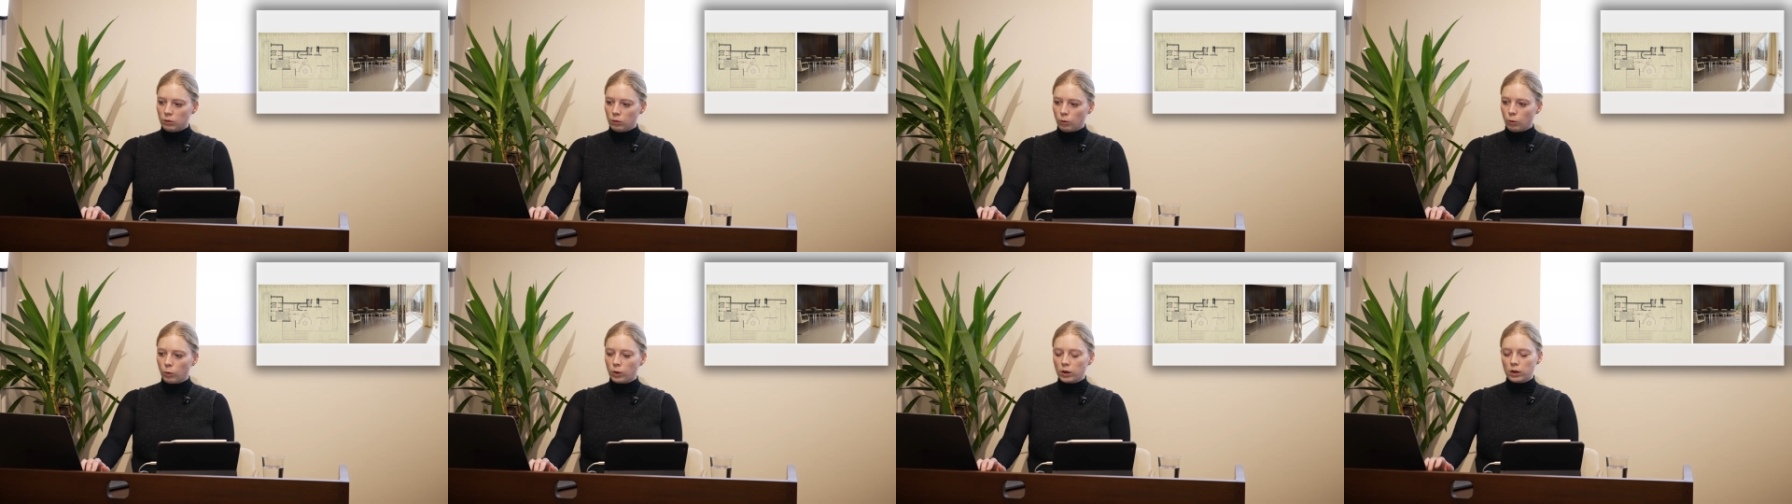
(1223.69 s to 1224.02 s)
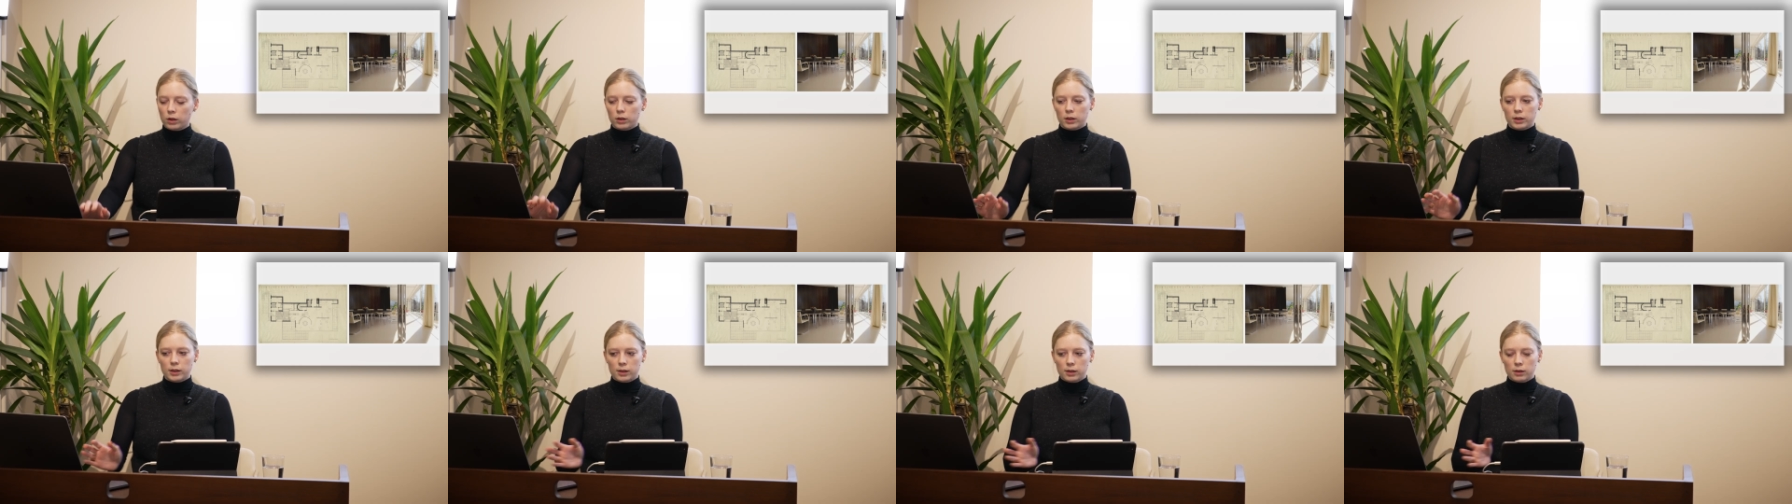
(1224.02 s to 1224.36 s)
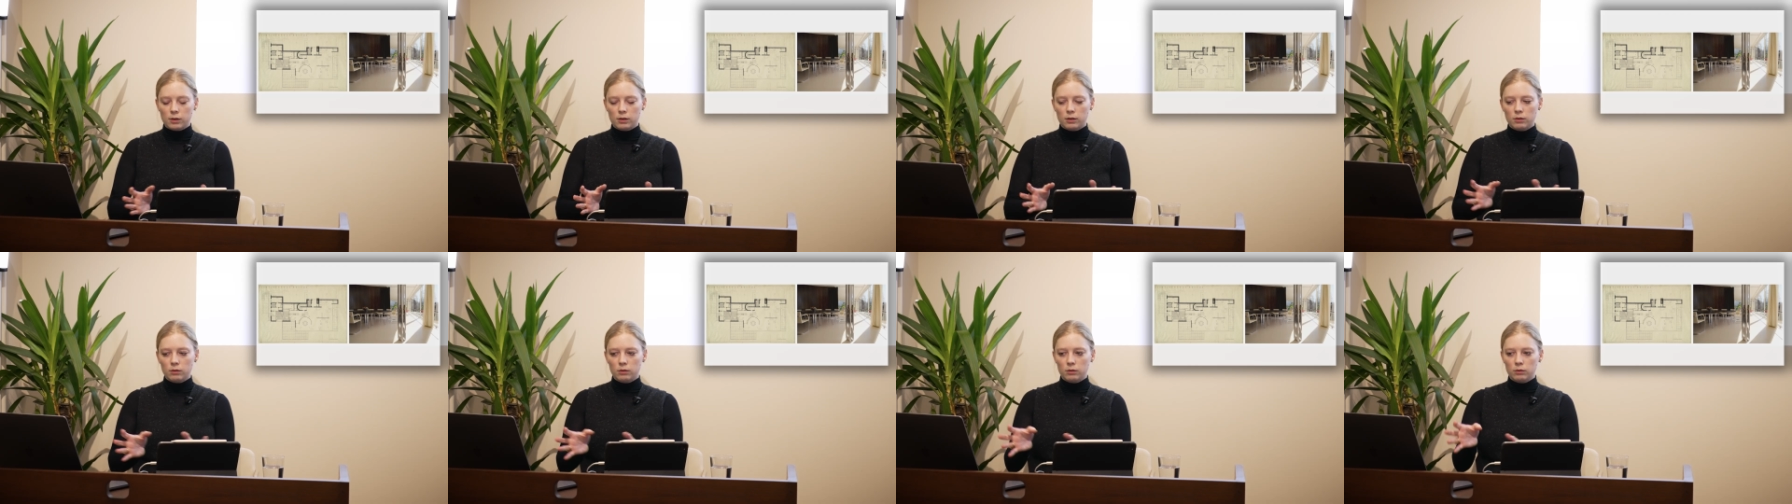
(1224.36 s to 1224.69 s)

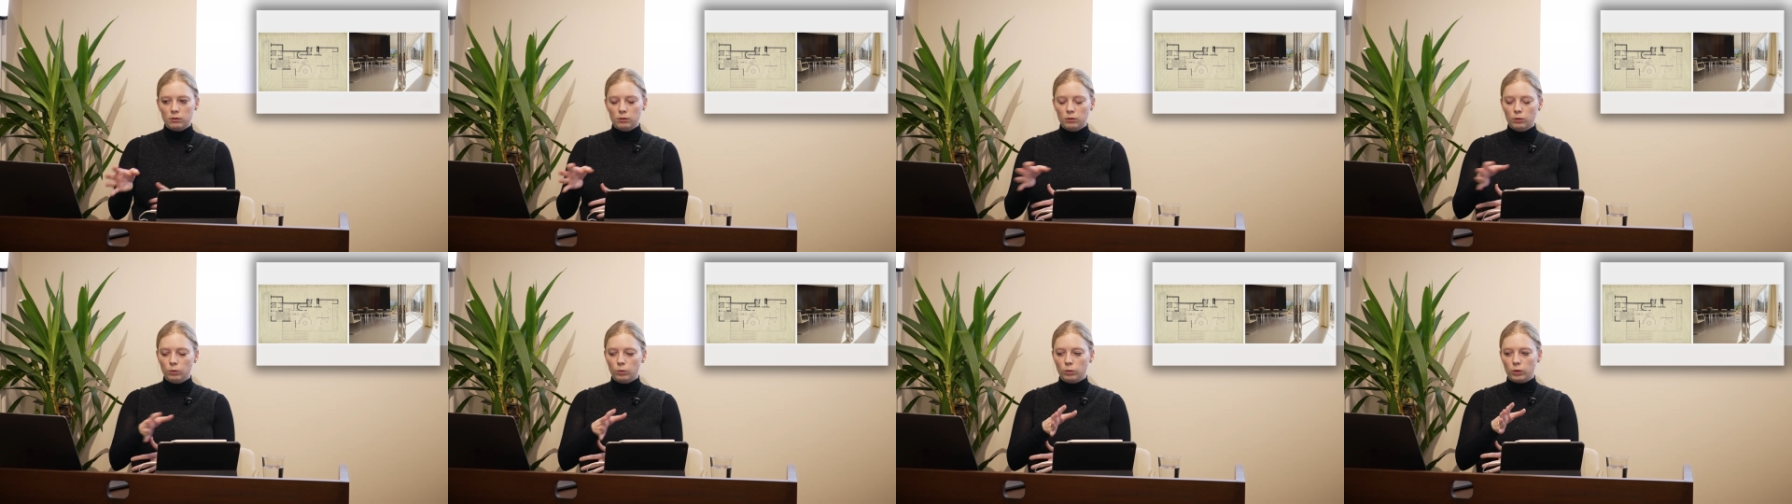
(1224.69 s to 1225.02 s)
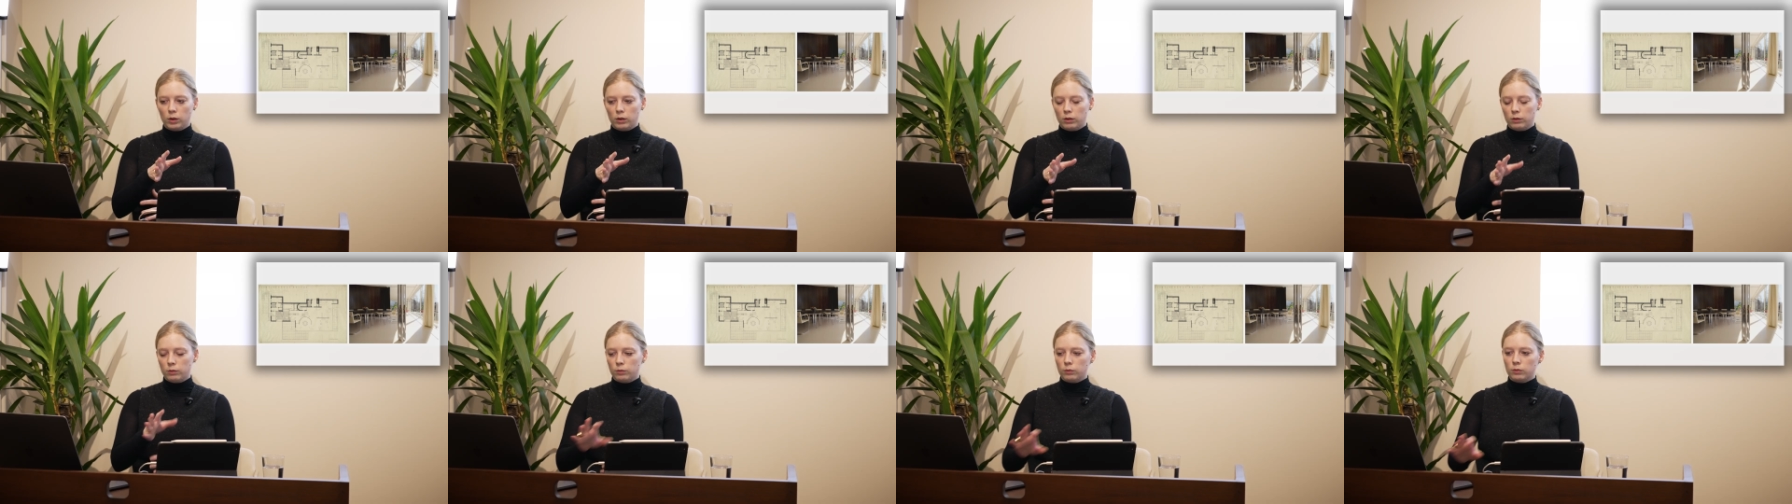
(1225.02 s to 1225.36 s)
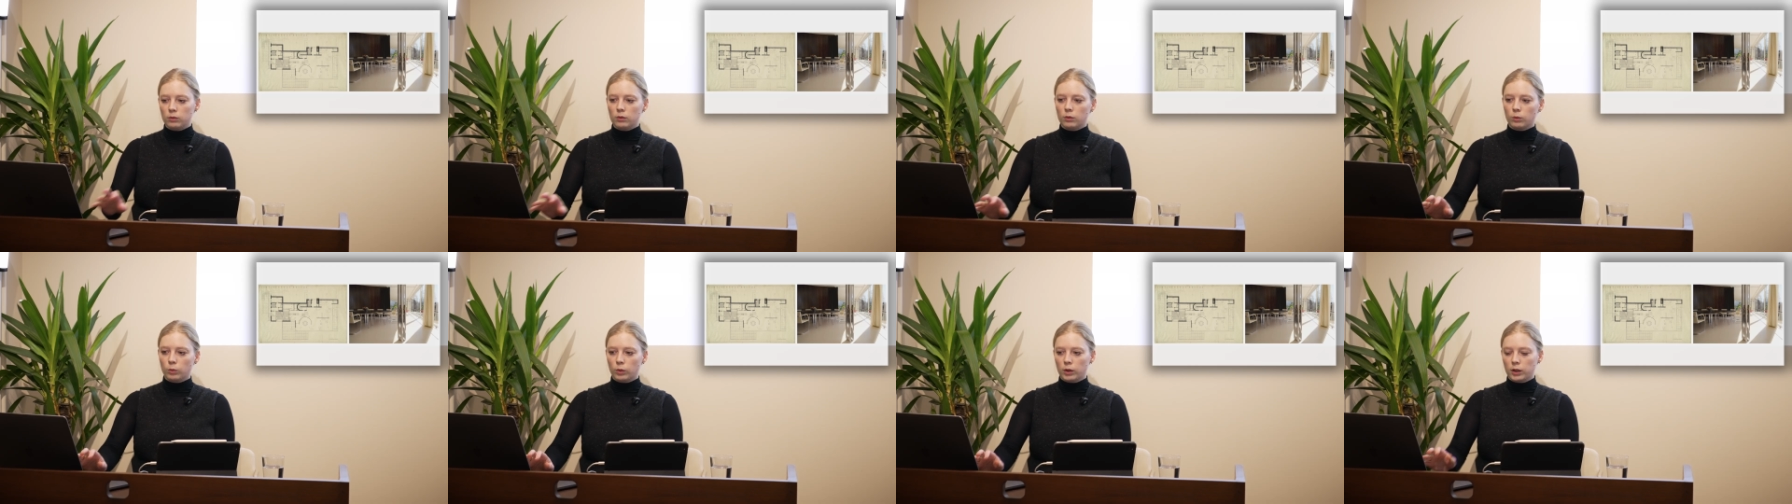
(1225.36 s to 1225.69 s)
works were
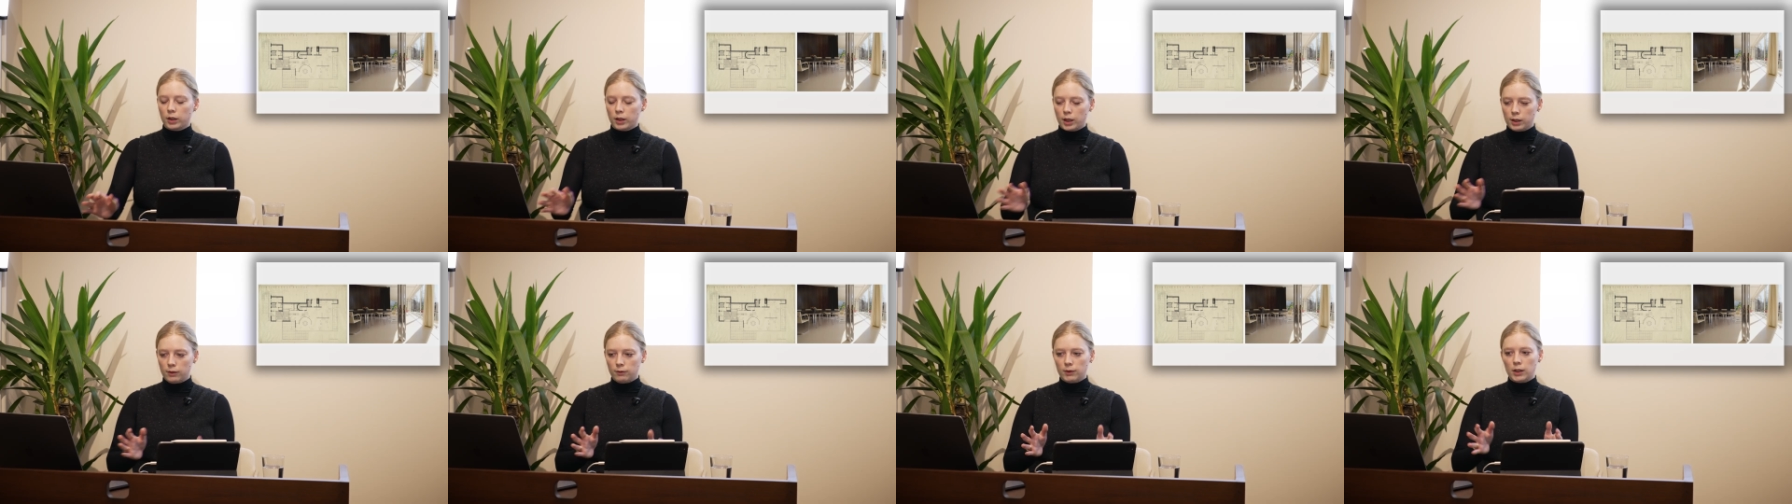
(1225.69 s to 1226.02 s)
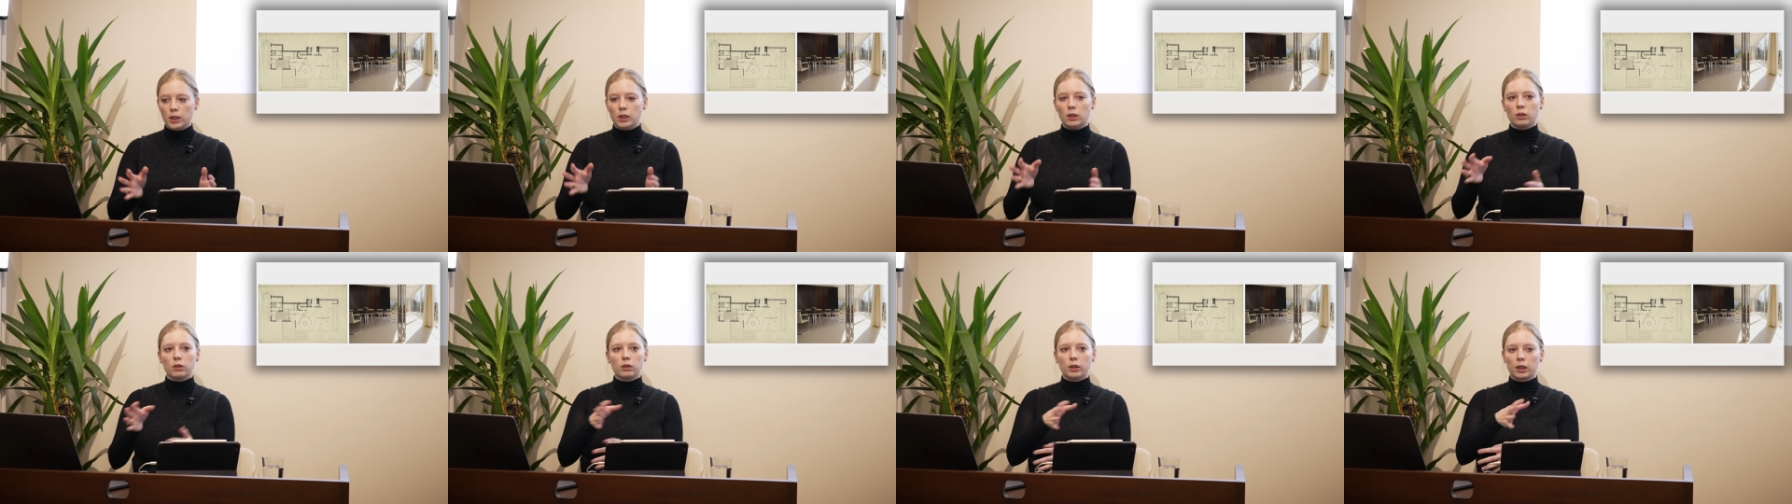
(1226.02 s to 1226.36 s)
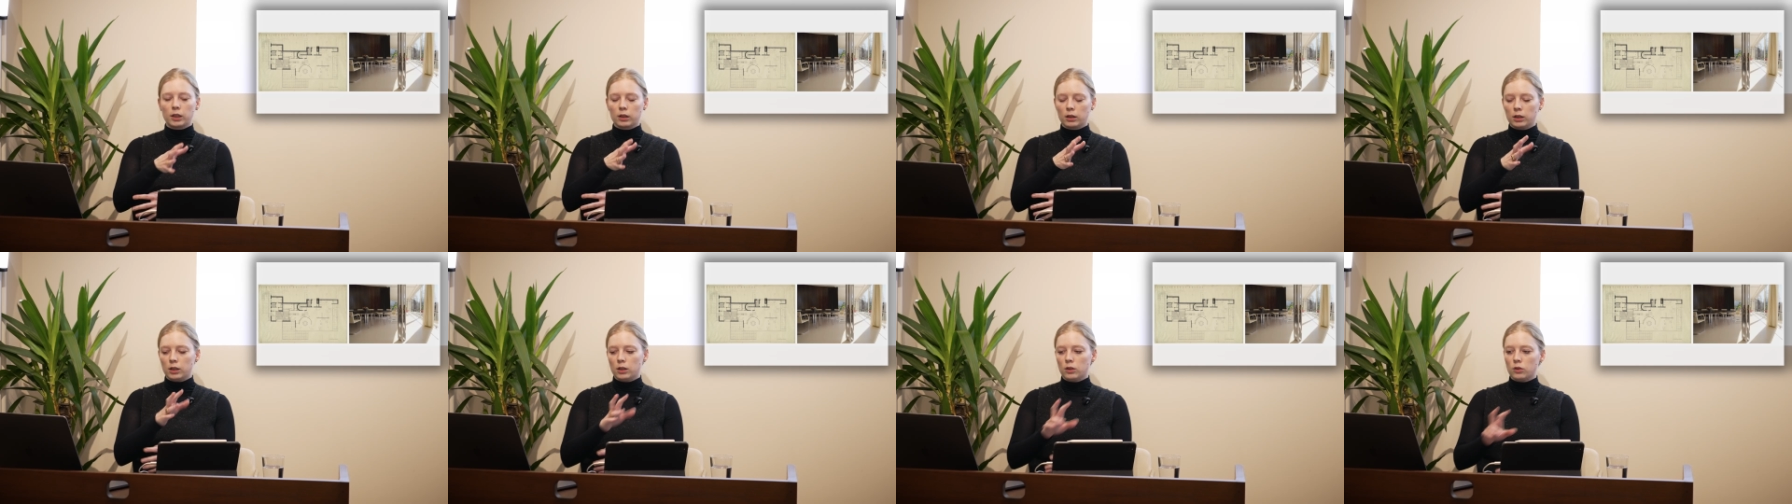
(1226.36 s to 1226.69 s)
kind of
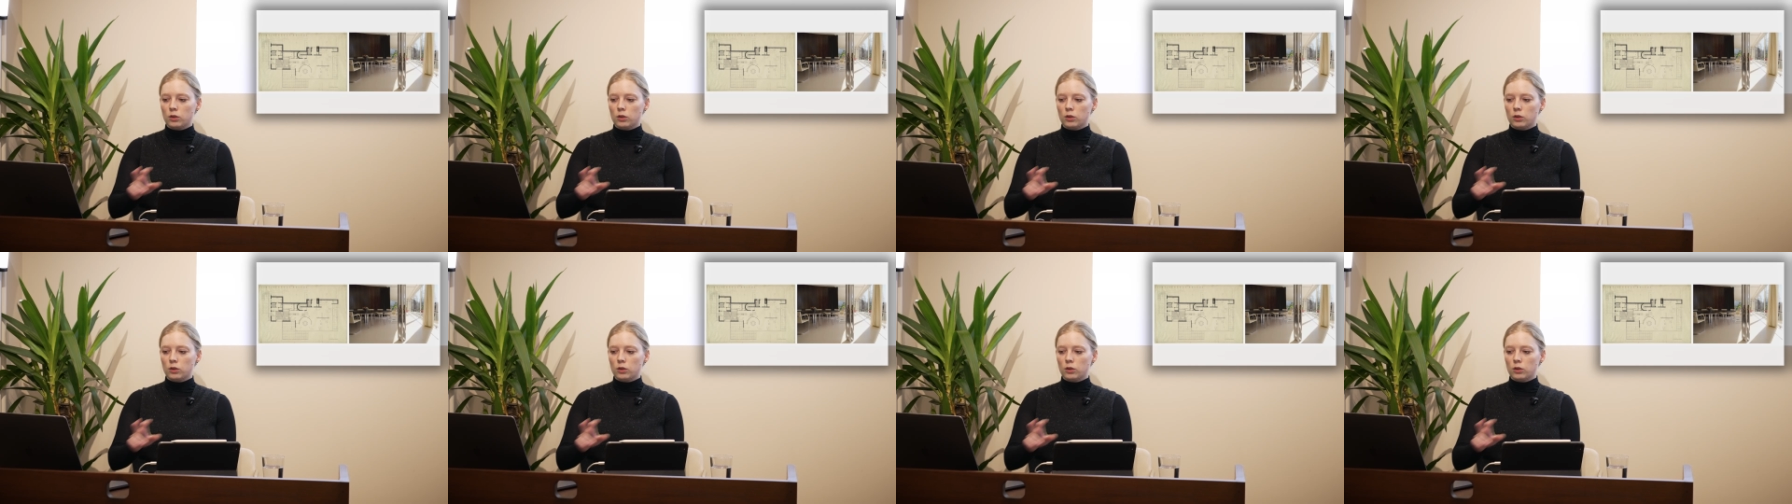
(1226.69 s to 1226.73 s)
incorrectly